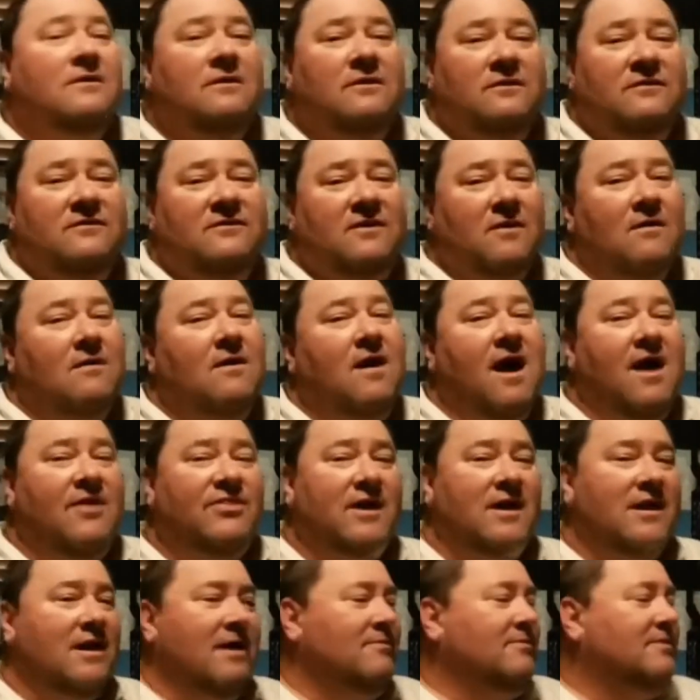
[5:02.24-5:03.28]
So I
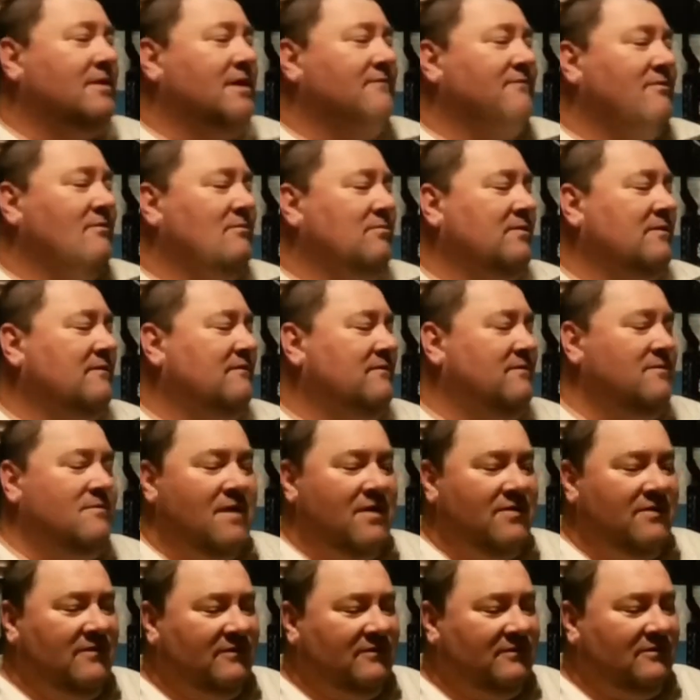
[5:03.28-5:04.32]
thought I would give a review
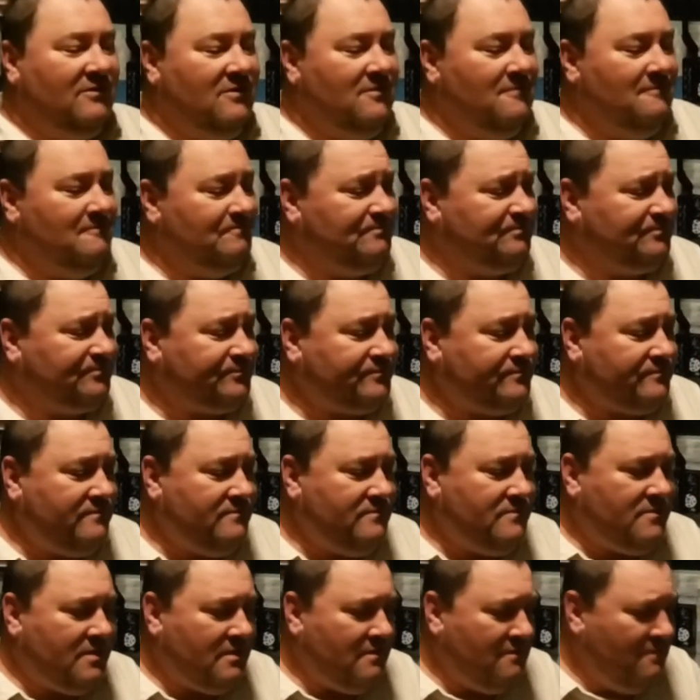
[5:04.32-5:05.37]
on this scoop.
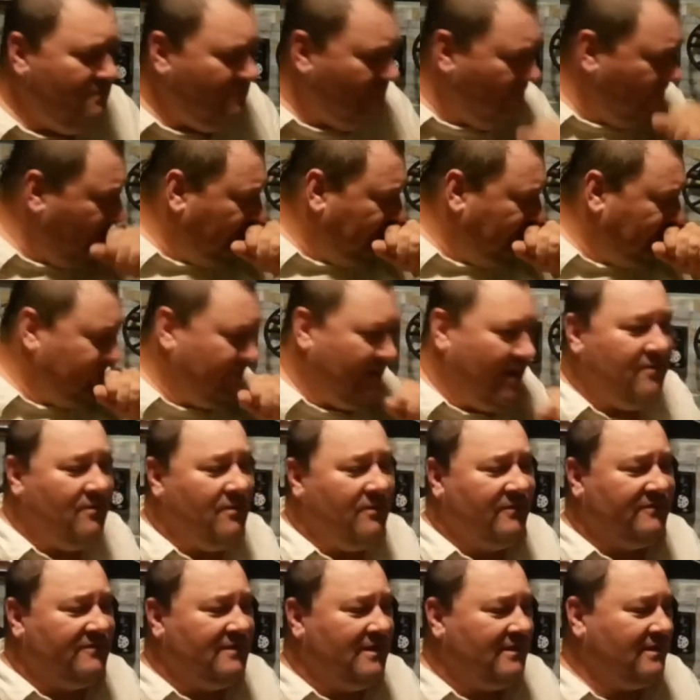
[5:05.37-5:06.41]
I know
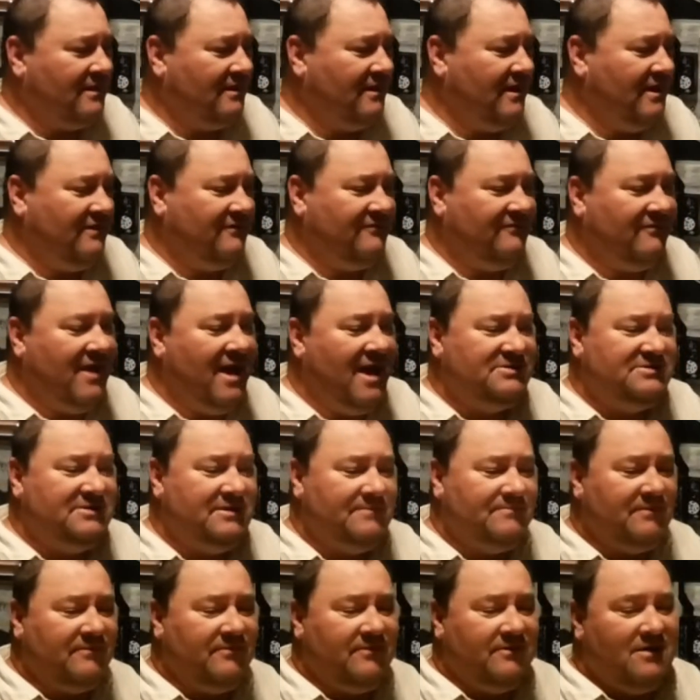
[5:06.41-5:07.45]
it's not the latest
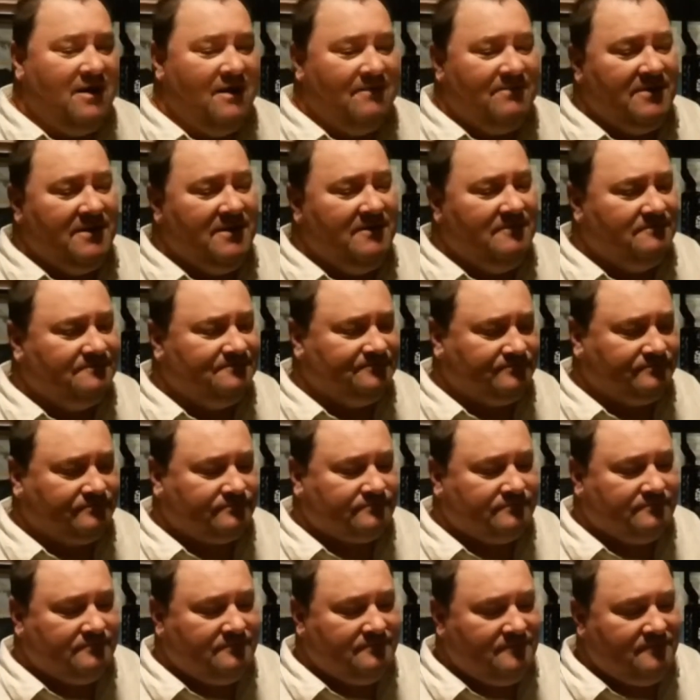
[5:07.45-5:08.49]
flagship of the company,
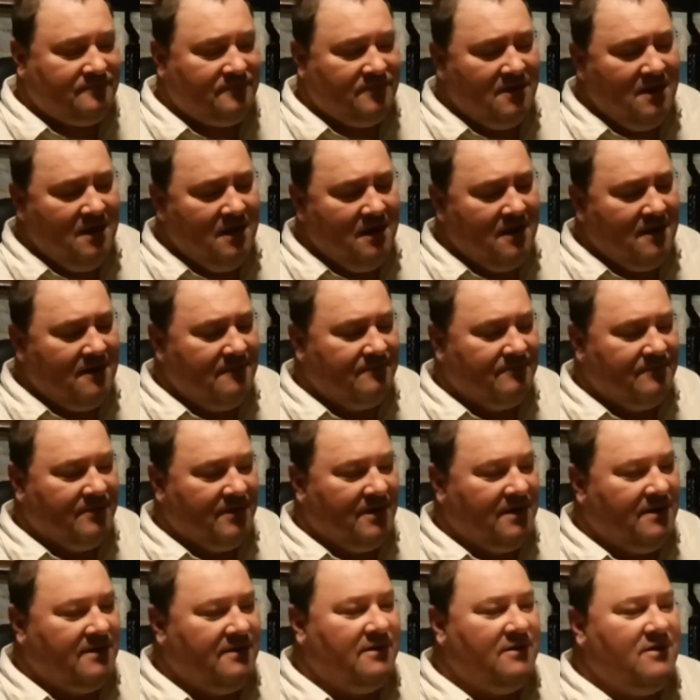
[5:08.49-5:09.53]

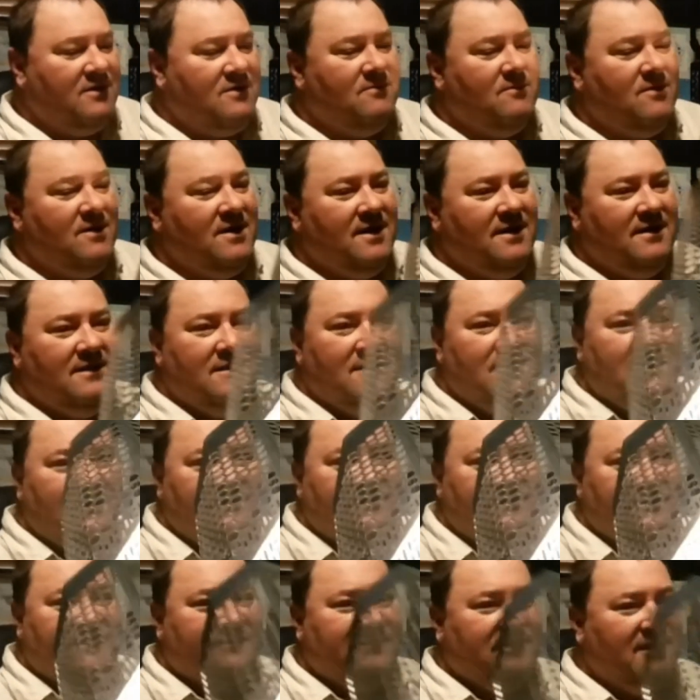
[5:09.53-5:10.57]
but you know what?
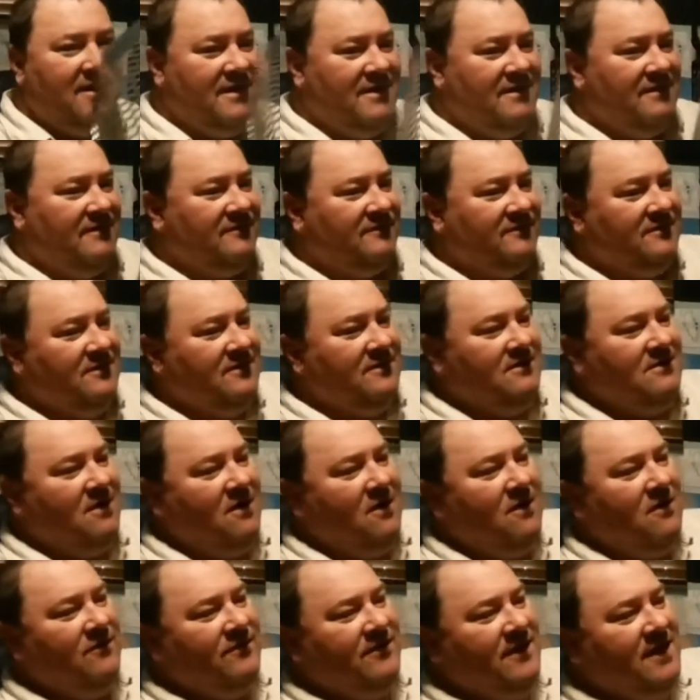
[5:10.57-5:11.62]
This thing is good
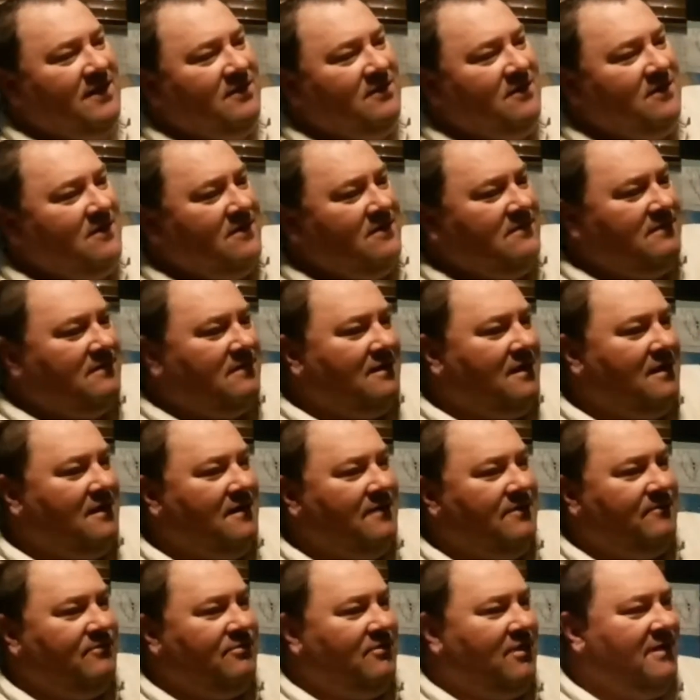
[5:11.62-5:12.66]
all day long.
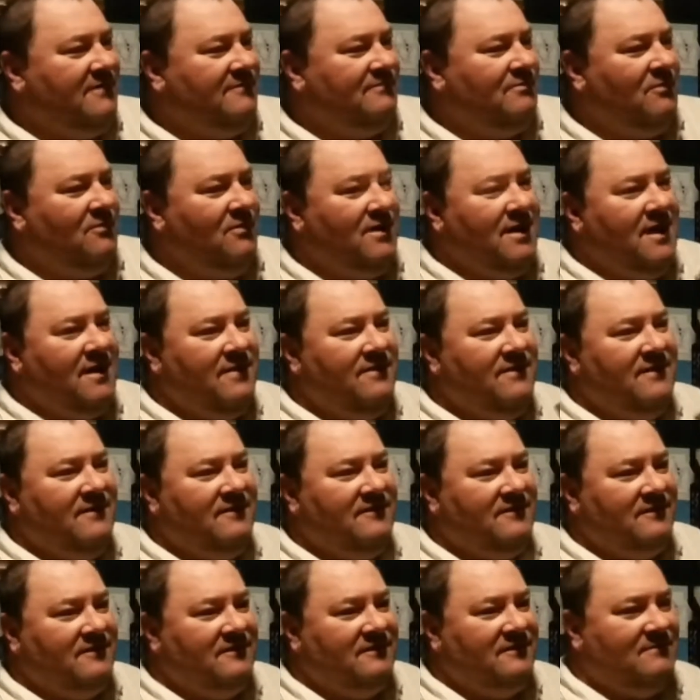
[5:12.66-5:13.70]
The price point on
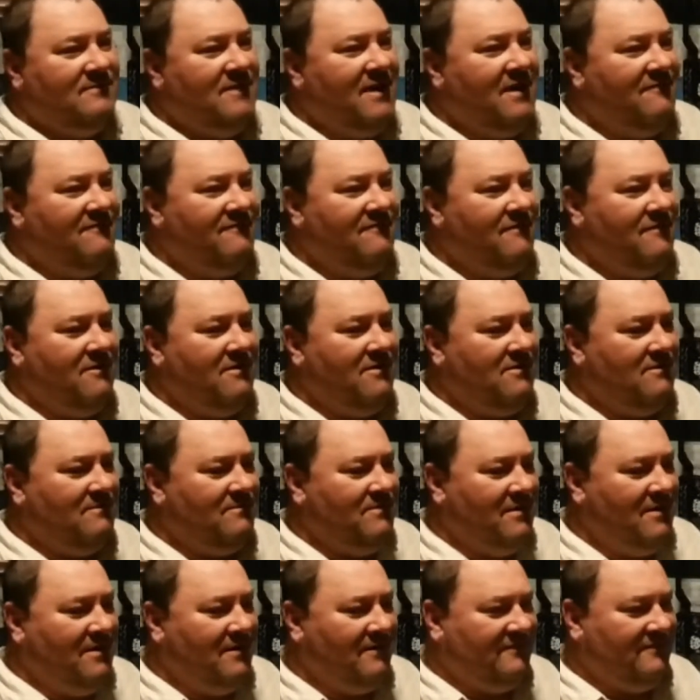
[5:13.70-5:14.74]
this is about
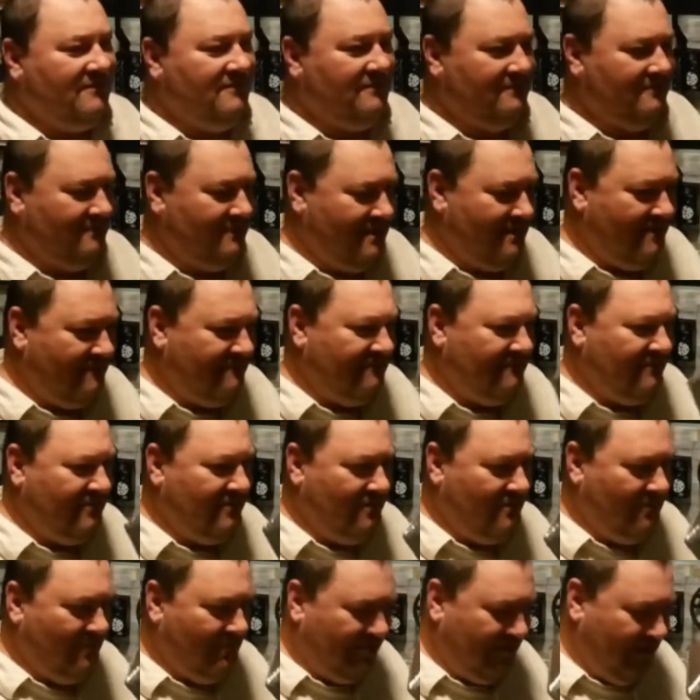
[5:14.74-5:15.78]
$400 for the
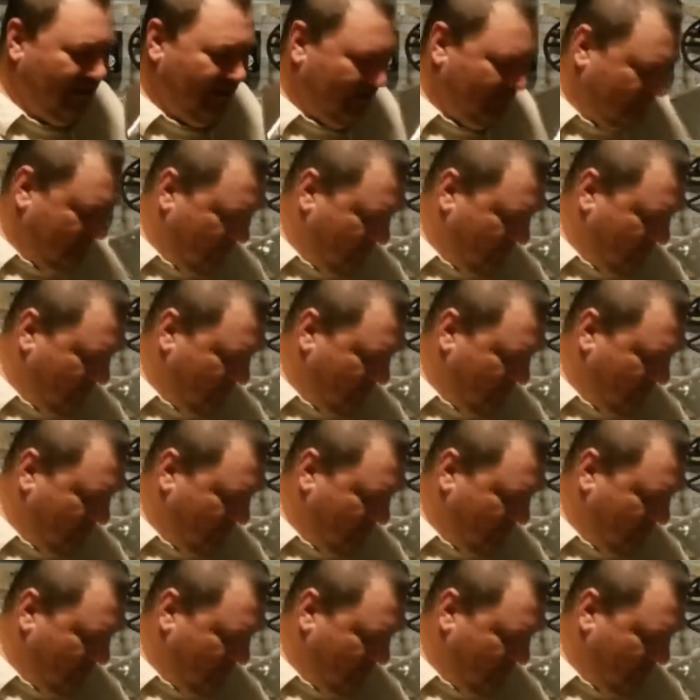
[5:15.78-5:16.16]
whole thing,